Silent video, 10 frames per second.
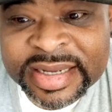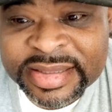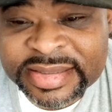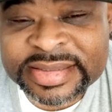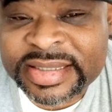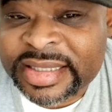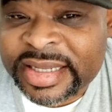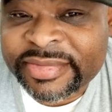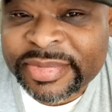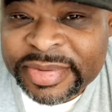They're still
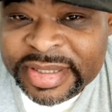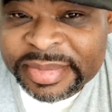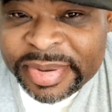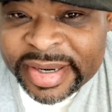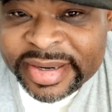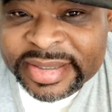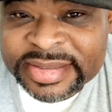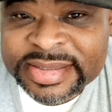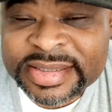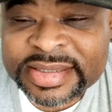living with their
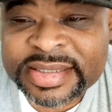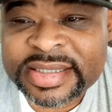parents.